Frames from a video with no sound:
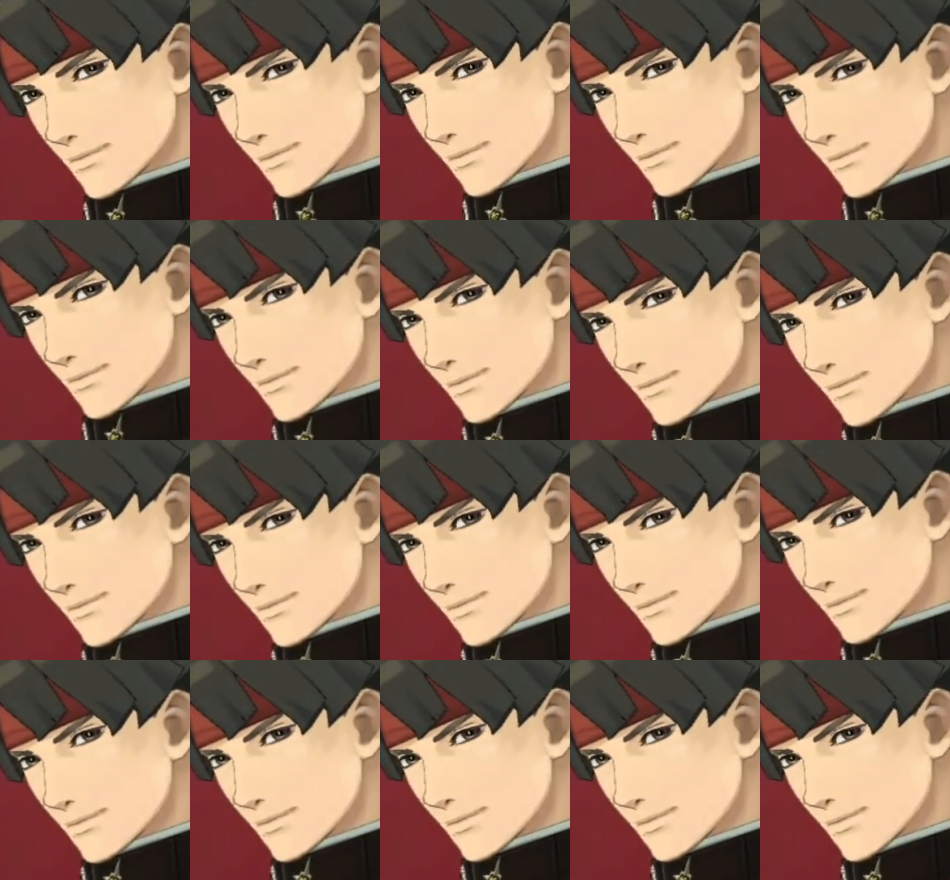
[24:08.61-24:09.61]
would be greatly
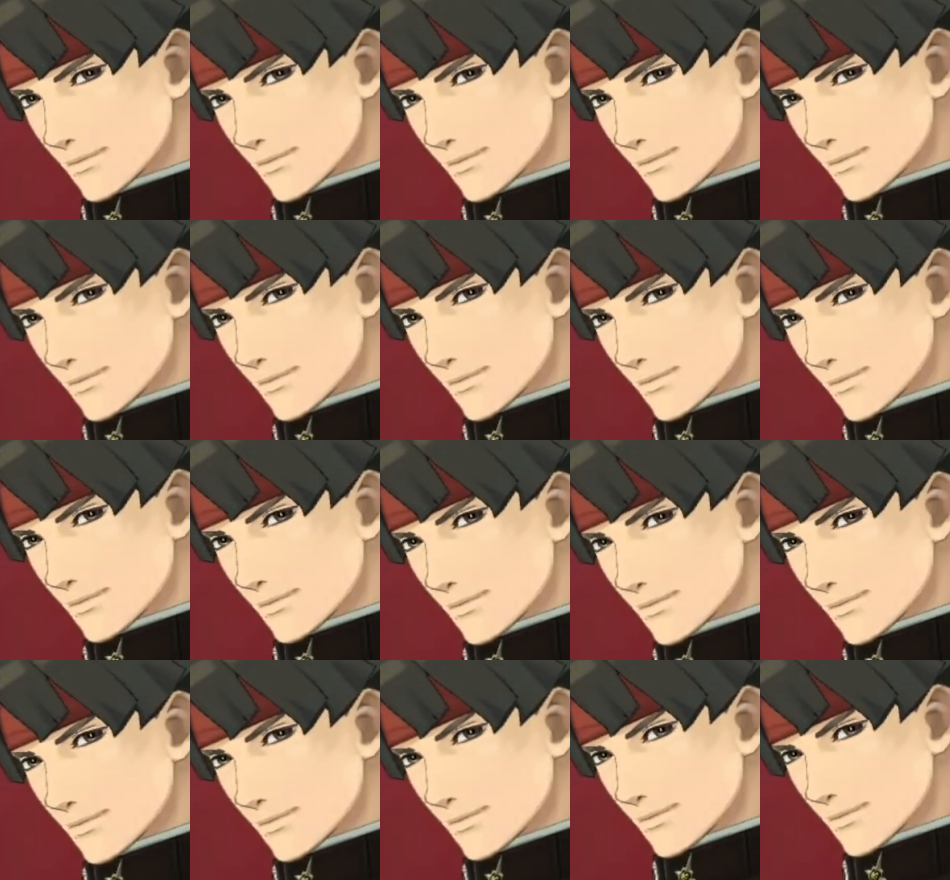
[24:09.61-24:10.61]
appreciated,
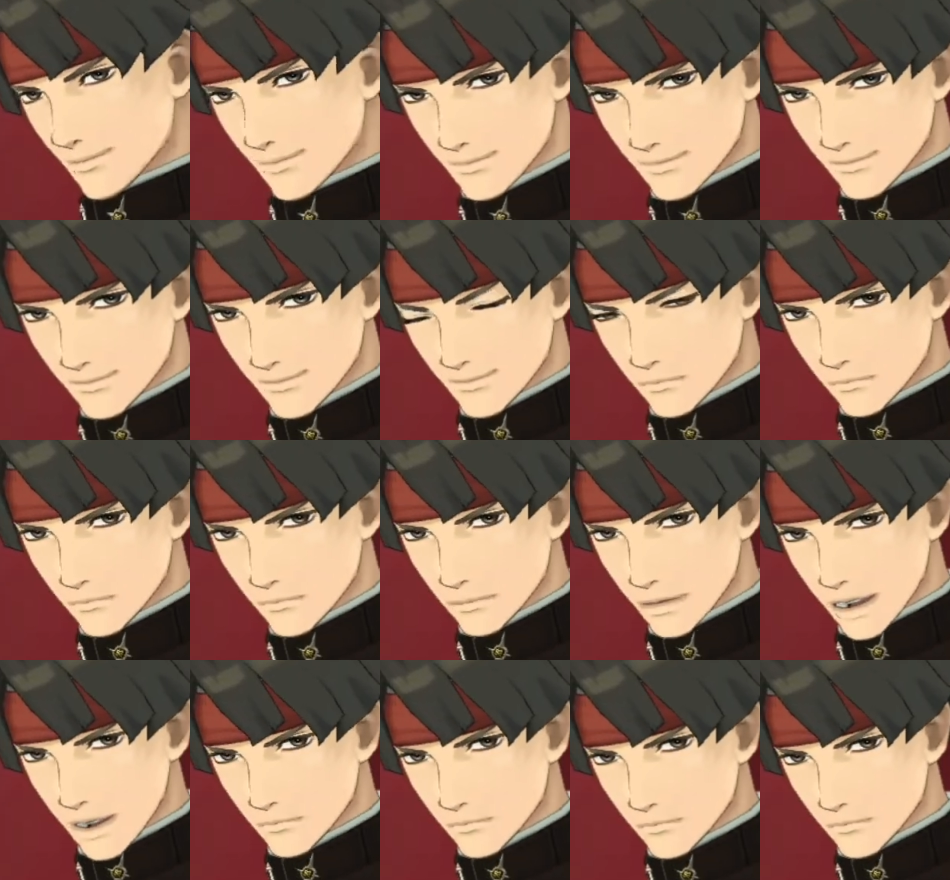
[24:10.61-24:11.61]
Kazuma.
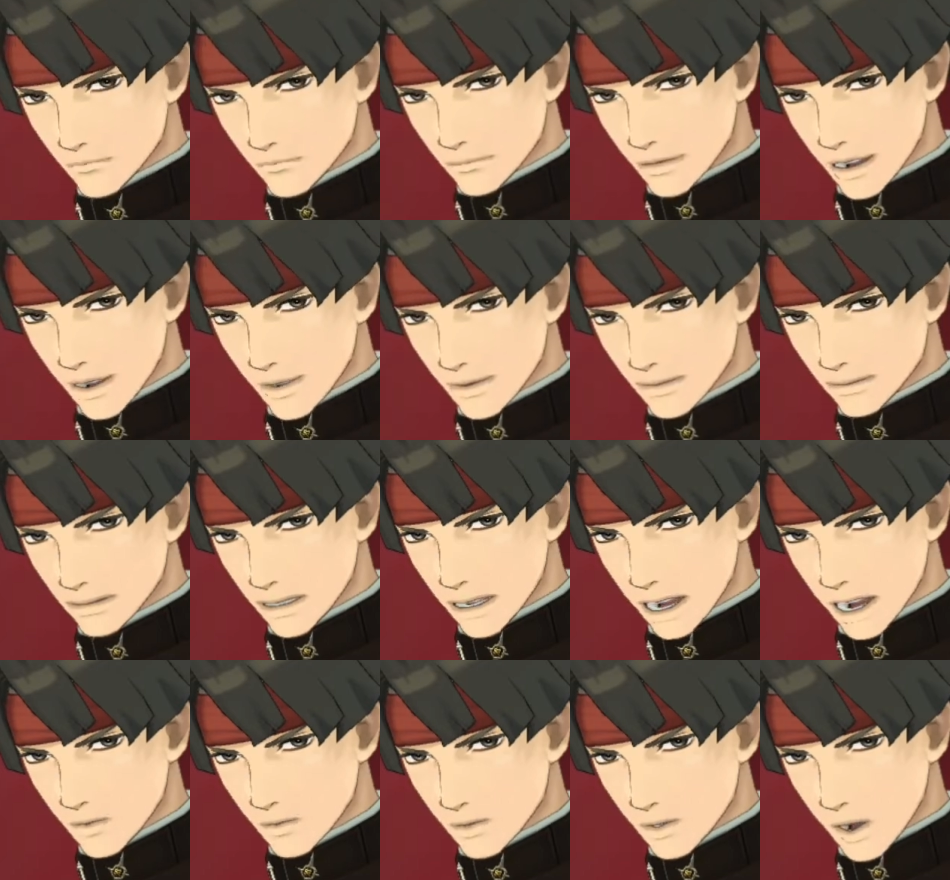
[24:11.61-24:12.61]
Well, my
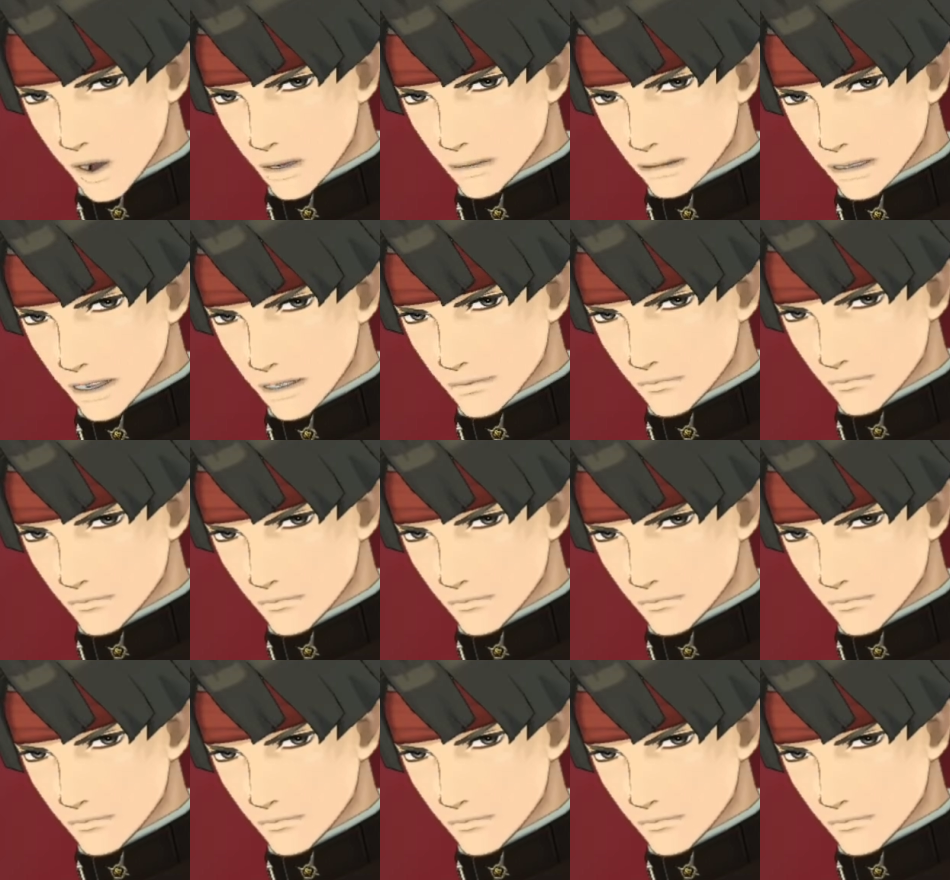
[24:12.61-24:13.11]
first piece of